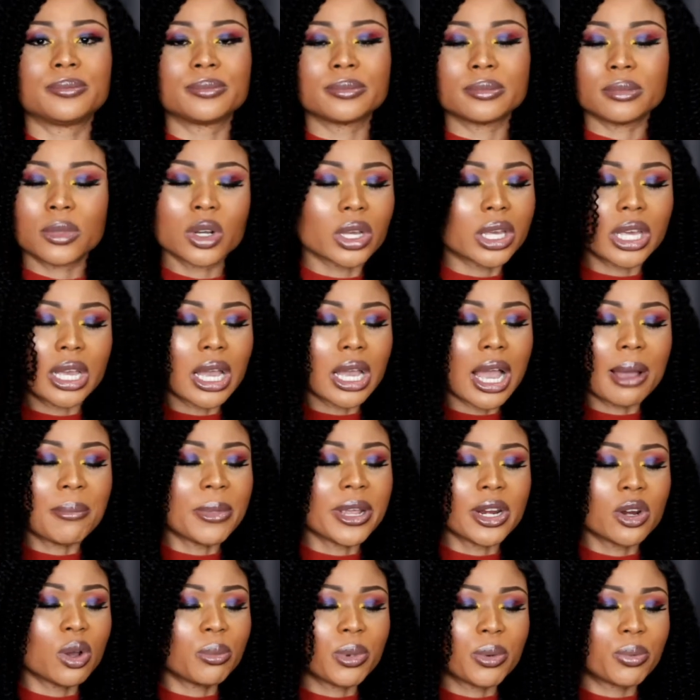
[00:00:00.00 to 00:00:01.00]
Okay, I may
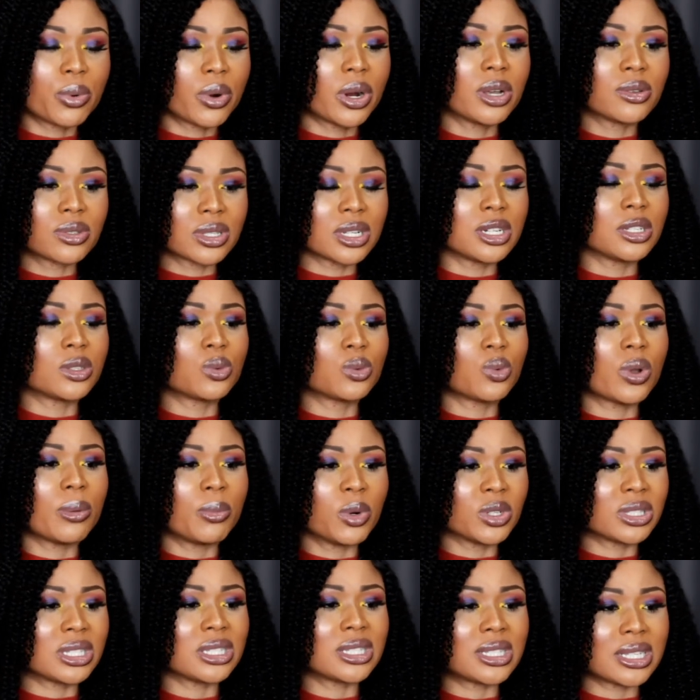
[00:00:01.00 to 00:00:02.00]
not be pronouncing it well,
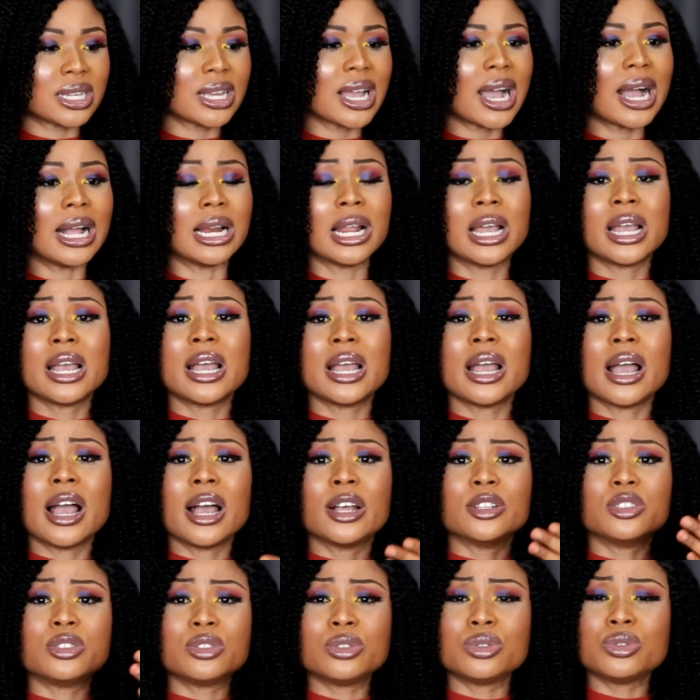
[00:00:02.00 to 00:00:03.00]
but it's a guy.
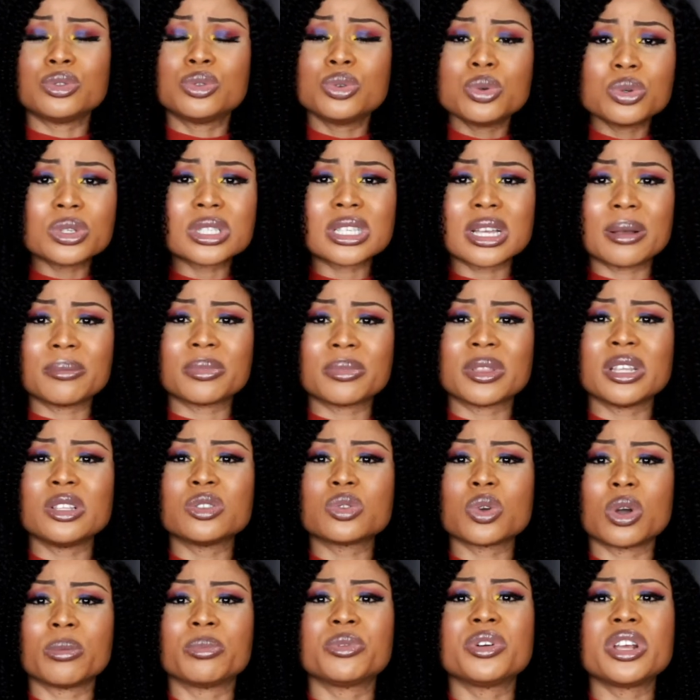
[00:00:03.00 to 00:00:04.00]
Do something to
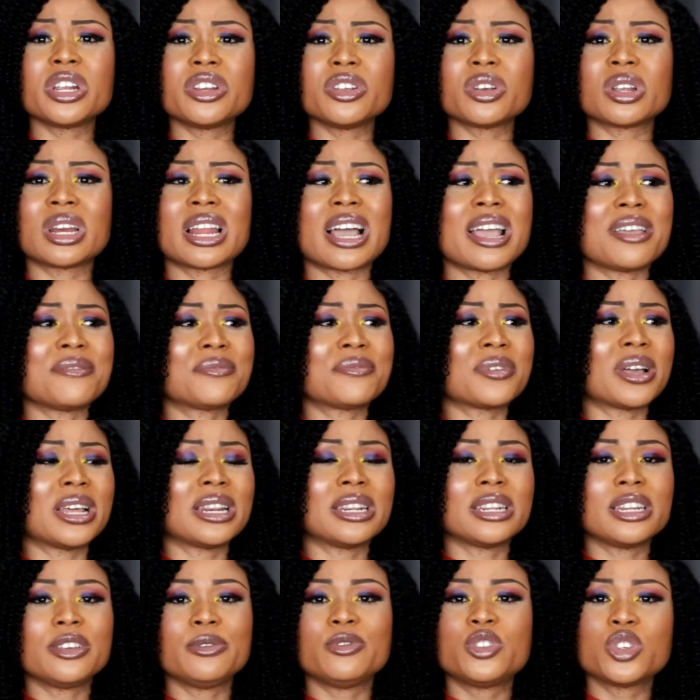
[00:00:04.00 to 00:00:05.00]
upgrade your life and
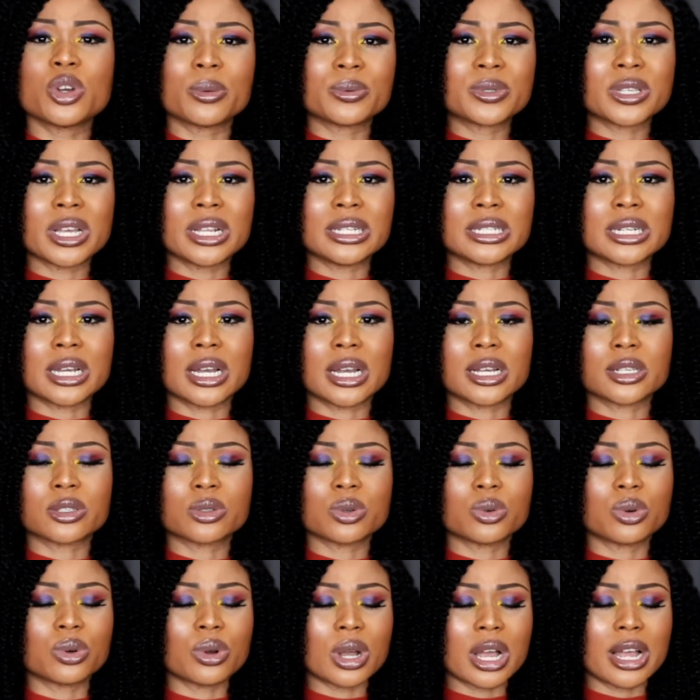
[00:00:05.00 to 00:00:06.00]
leave job center.
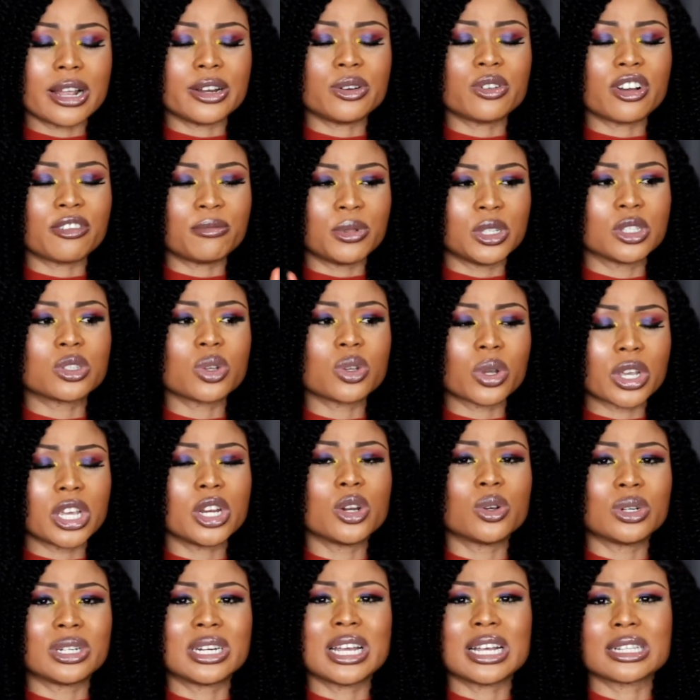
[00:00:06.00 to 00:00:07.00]
So I know I've been talking
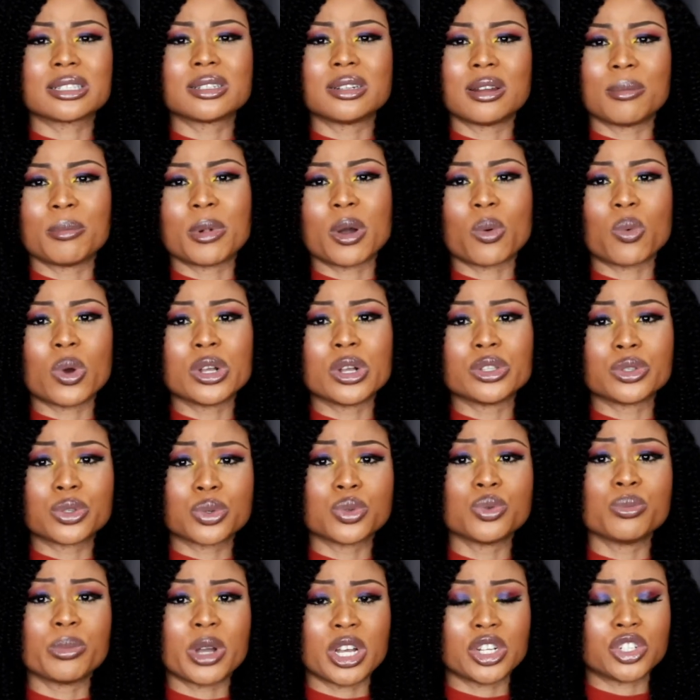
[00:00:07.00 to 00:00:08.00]
on that number one too
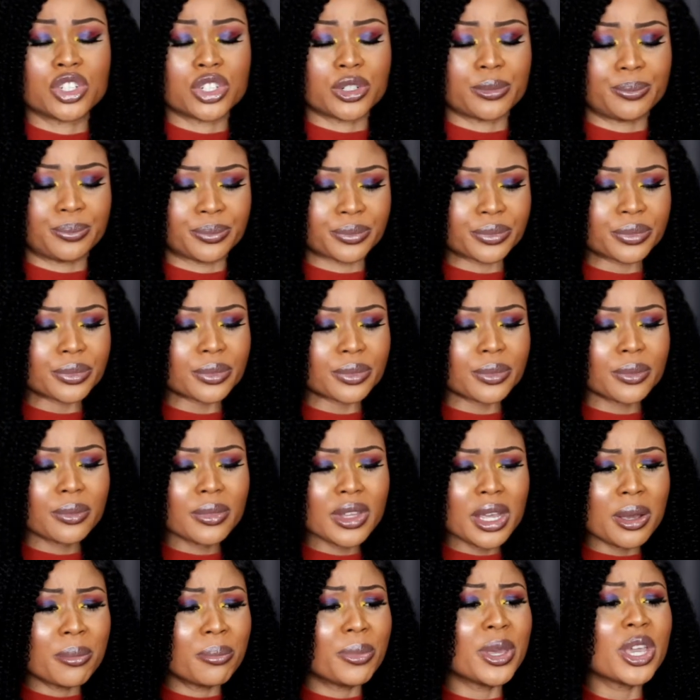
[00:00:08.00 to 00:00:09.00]
much,
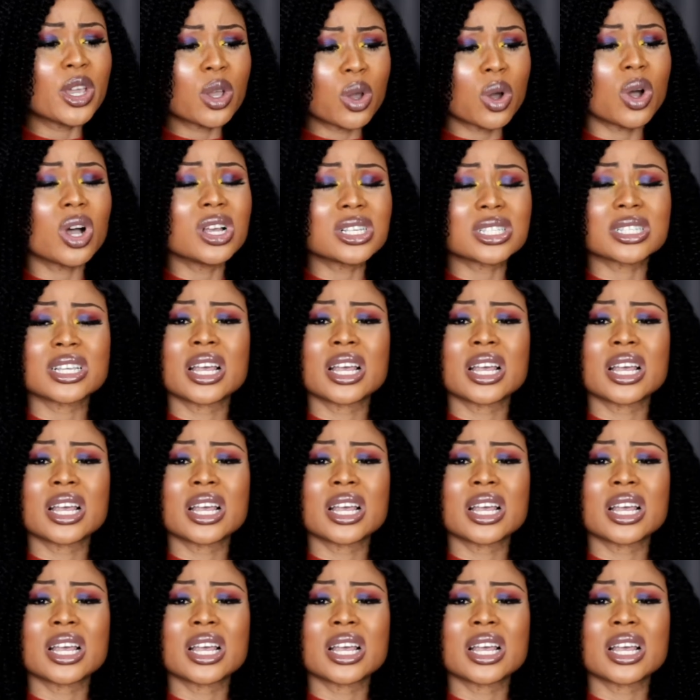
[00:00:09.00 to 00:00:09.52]
because